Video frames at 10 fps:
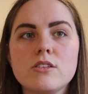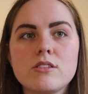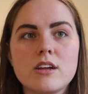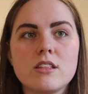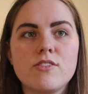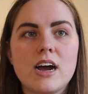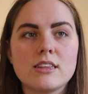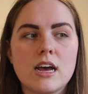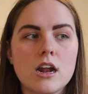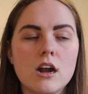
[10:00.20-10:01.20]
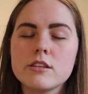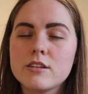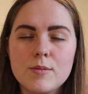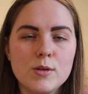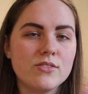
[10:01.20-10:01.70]
consider the fact that a lot of the
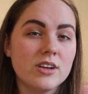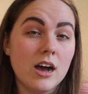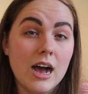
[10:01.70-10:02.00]
time you have to